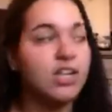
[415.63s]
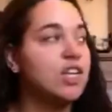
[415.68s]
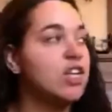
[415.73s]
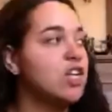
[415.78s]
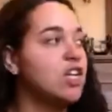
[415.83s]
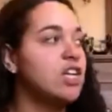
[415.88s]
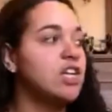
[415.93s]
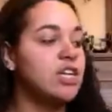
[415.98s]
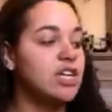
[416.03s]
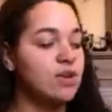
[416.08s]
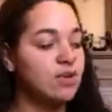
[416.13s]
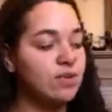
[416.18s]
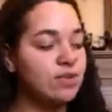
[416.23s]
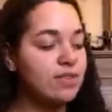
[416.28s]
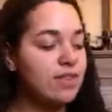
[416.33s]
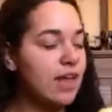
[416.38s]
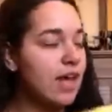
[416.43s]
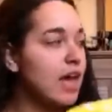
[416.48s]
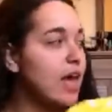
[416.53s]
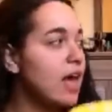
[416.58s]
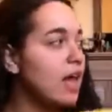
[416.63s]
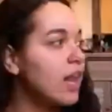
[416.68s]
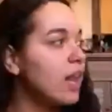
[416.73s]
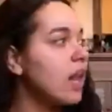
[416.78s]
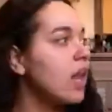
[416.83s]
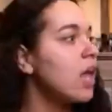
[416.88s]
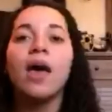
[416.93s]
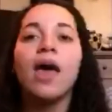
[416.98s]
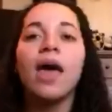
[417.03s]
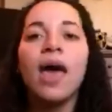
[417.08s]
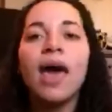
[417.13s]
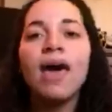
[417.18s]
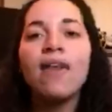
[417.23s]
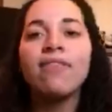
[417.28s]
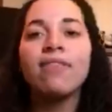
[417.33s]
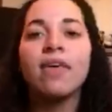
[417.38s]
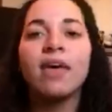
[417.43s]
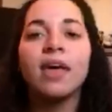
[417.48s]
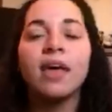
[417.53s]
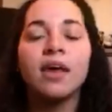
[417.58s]
and she knows that.
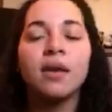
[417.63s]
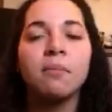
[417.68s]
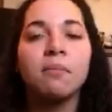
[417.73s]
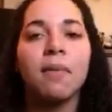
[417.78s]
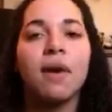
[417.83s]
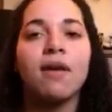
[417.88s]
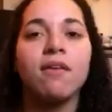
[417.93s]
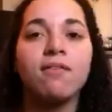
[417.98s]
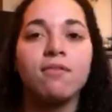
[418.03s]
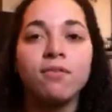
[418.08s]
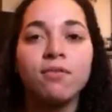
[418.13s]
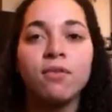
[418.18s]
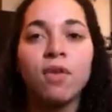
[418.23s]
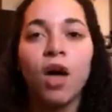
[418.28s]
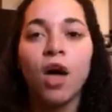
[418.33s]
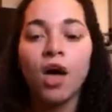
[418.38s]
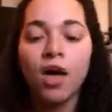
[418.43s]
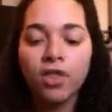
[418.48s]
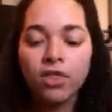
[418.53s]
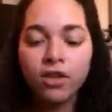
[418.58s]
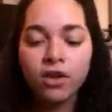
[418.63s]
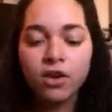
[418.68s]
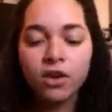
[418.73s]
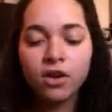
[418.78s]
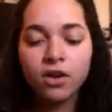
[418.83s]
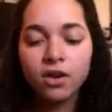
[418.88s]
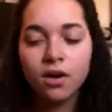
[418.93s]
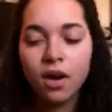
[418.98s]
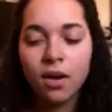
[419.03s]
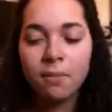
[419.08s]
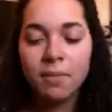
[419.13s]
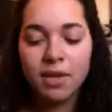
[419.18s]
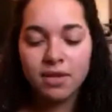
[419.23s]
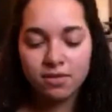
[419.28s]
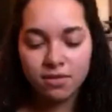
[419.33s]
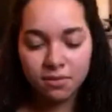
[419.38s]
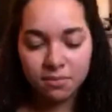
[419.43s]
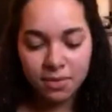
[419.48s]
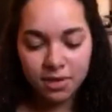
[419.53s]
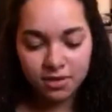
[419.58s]
And then my other
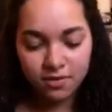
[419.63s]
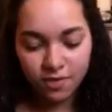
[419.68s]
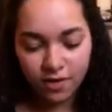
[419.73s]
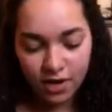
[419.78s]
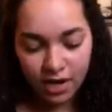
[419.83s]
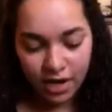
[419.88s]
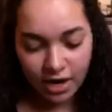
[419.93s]
amazing best friend